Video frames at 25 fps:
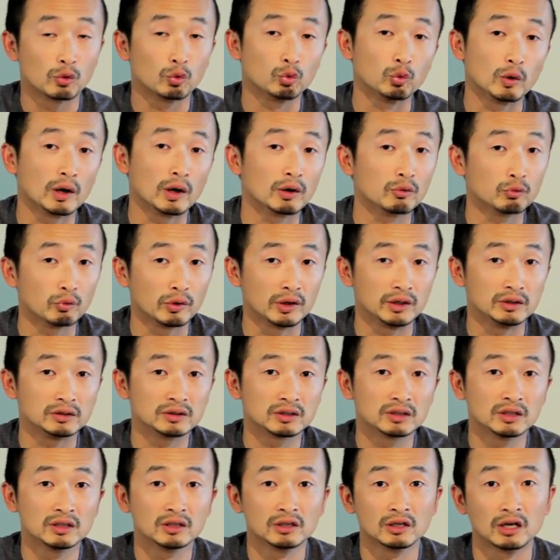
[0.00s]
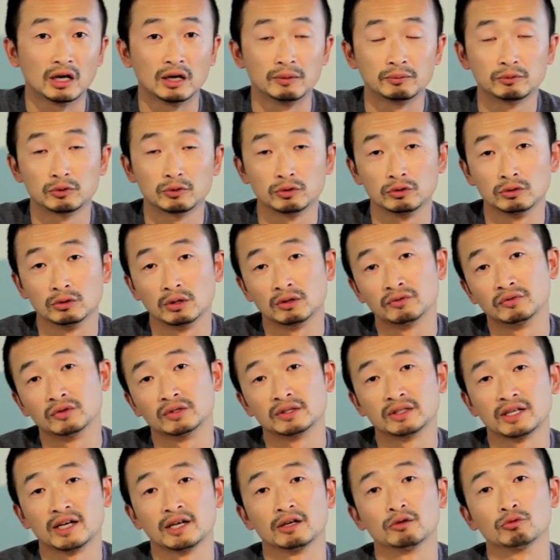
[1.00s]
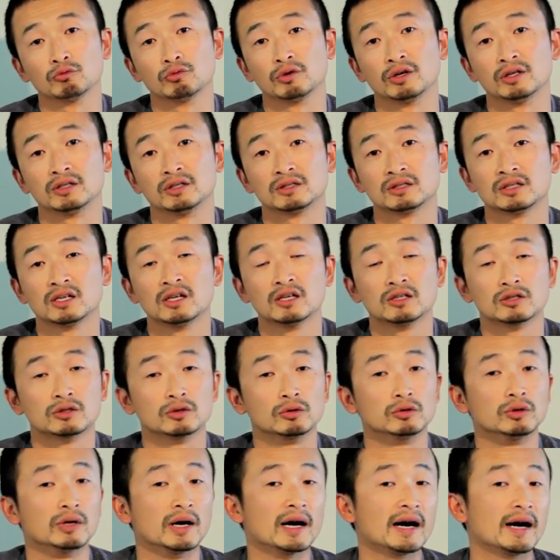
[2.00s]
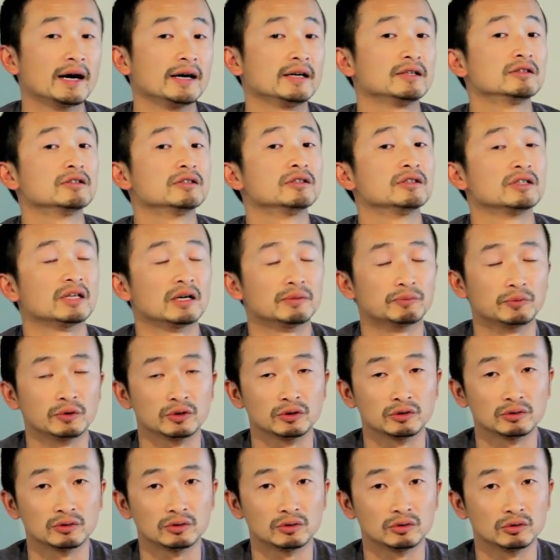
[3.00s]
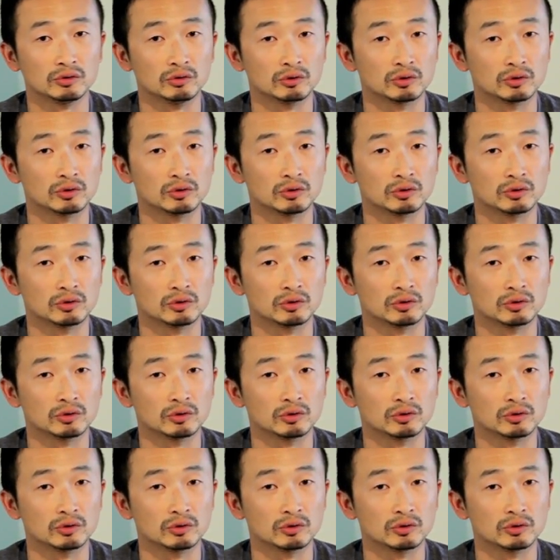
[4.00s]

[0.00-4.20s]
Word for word: one weight up to over 10 weight. So the higher the number you